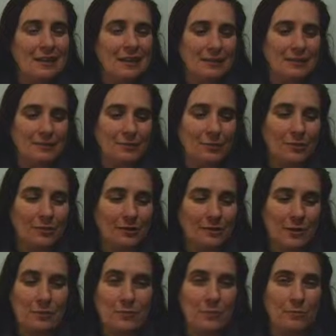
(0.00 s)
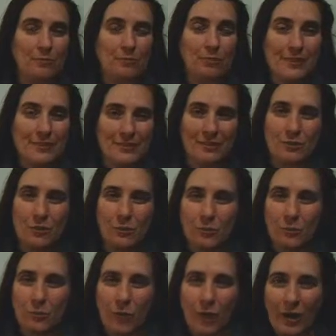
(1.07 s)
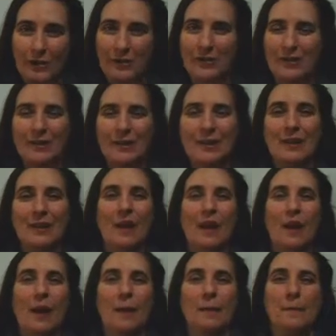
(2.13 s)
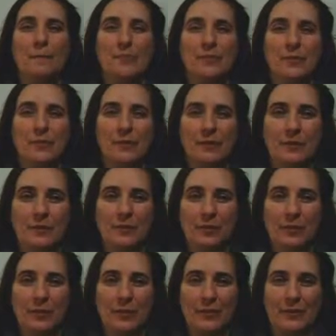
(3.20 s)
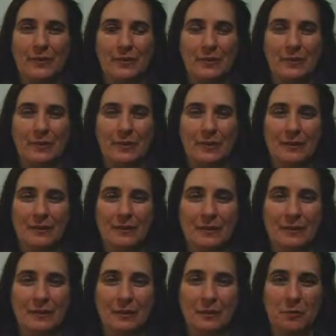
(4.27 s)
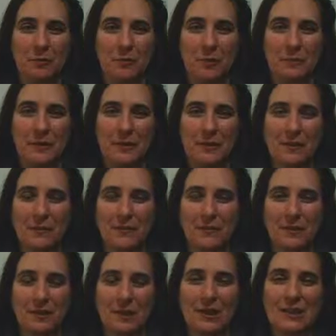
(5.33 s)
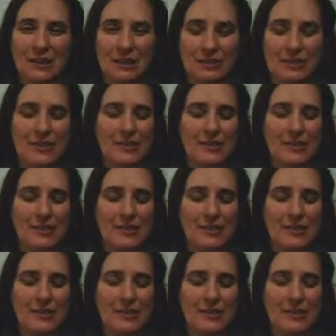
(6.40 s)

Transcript: is so that they won't freeze in cold water, um, so that their oils and, and, you know, won't become sluggish.